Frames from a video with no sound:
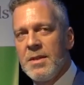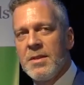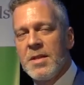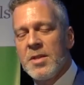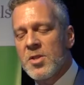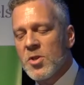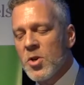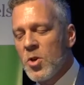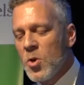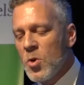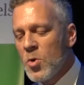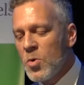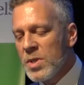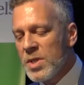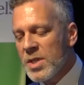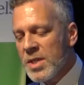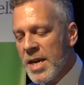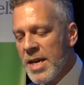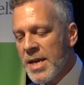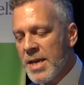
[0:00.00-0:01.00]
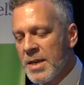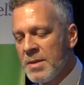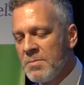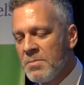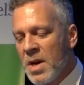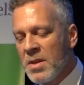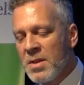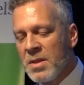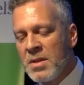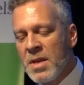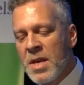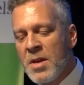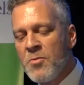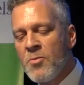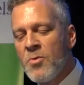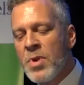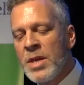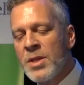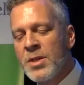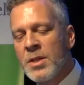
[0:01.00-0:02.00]
This call was taken by the
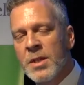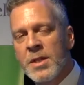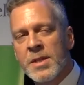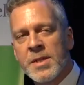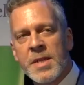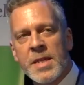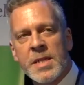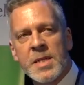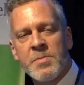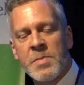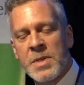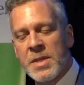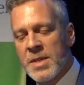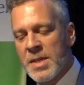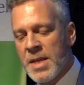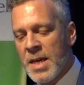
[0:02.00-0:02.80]
then Regional Assessment